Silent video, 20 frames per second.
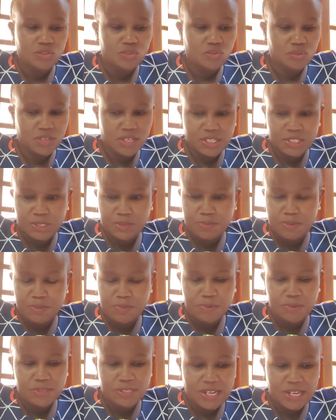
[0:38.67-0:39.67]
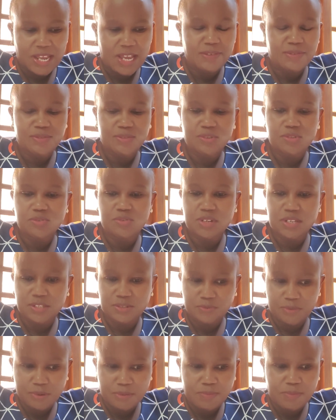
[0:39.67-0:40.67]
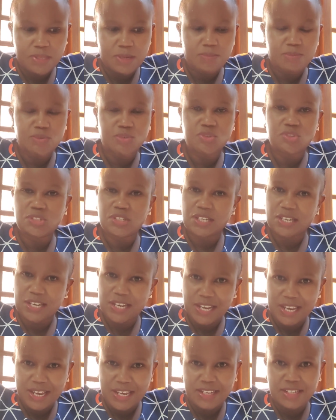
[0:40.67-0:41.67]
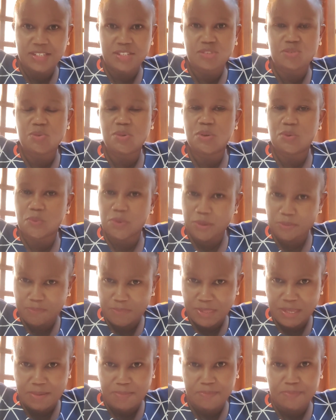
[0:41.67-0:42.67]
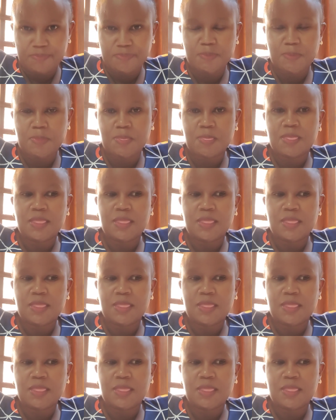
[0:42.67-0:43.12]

to touch people's lives, to transform them, to shed light, to equip them,